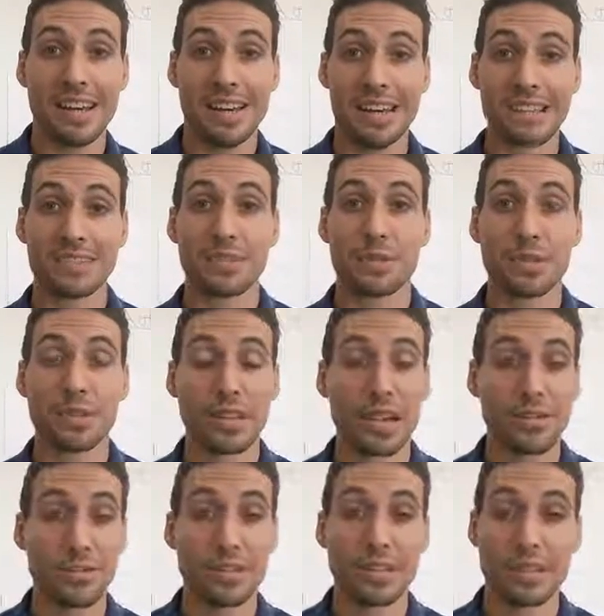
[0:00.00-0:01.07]
And so the
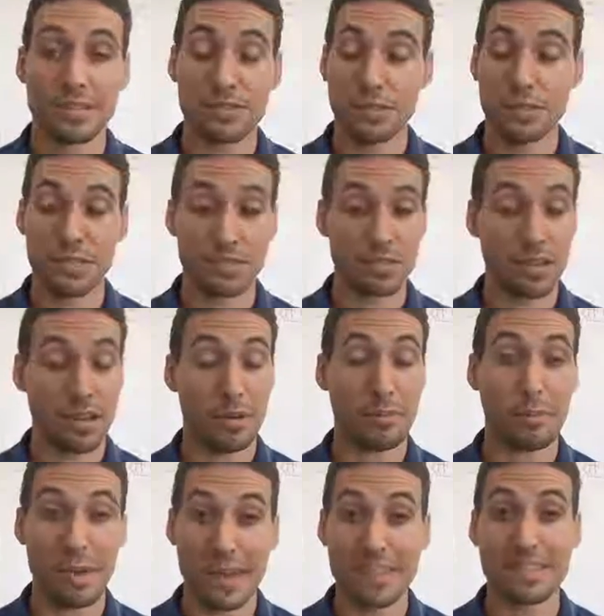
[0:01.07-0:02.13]
government gives you this
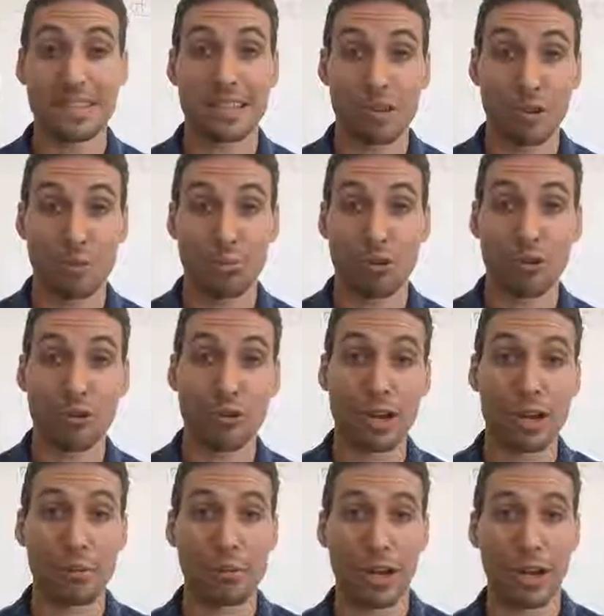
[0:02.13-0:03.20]
amazing loan
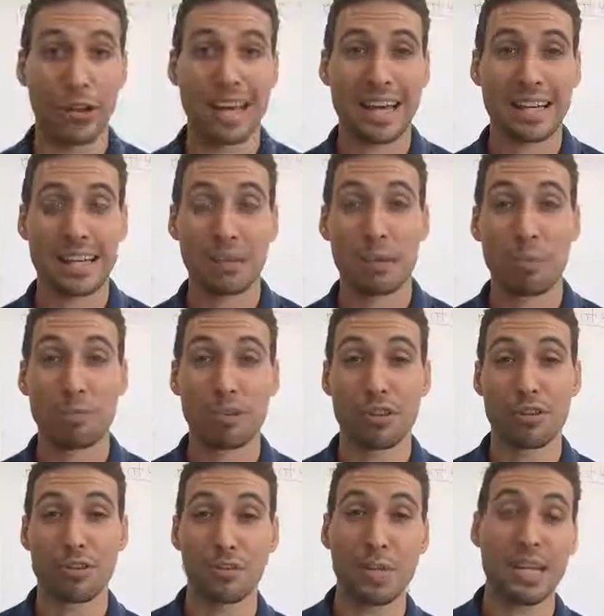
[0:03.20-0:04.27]
program where I only had to come up with
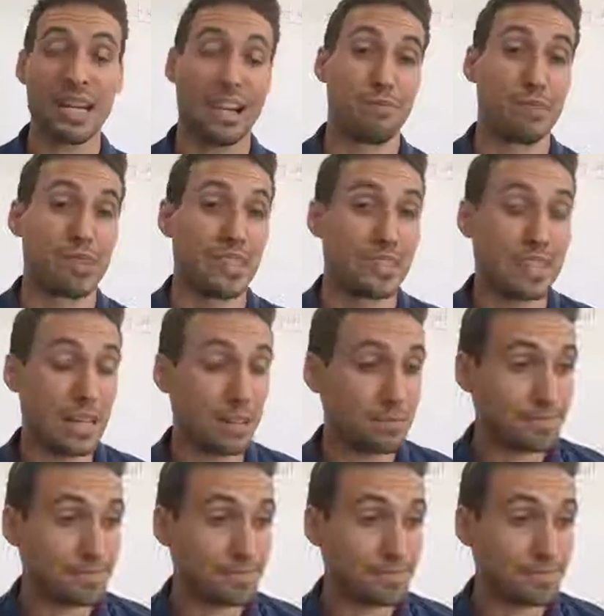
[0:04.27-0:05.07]
3.5% down.